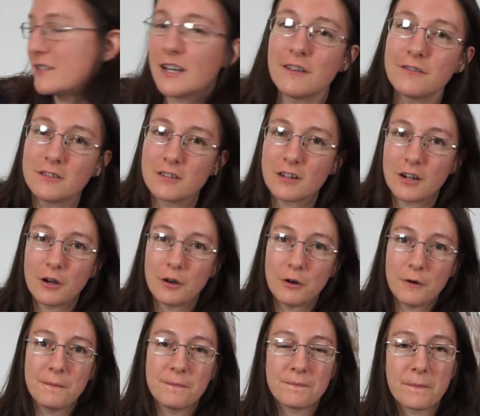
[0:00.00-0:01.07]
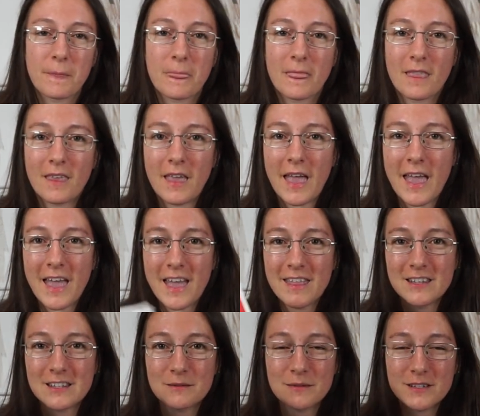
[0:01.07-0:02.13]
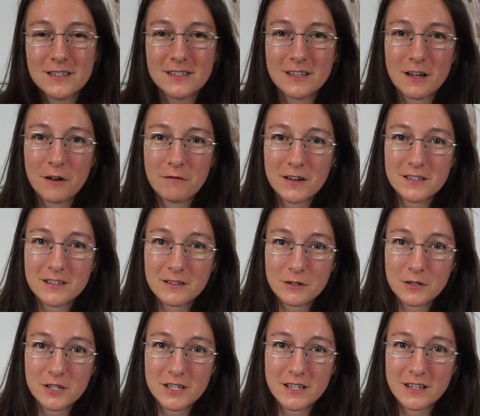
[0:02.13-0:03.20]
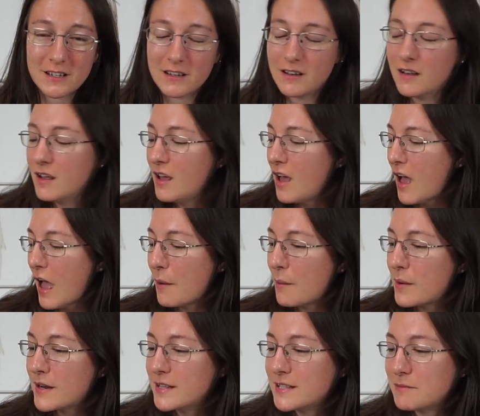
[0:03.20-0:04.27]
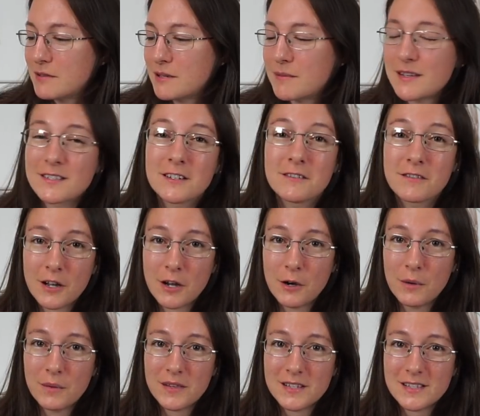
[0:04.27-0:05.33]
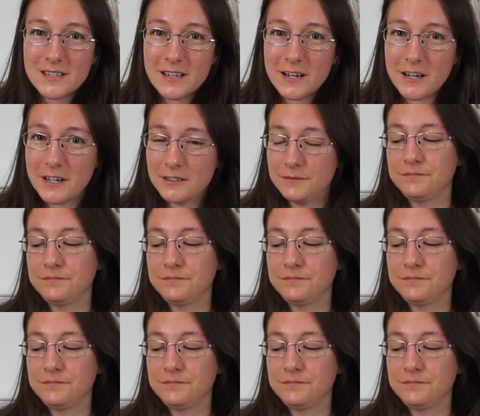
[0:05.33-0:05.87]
Duffel Coat. And this was a resolution. I wanted to make myself a coat this year.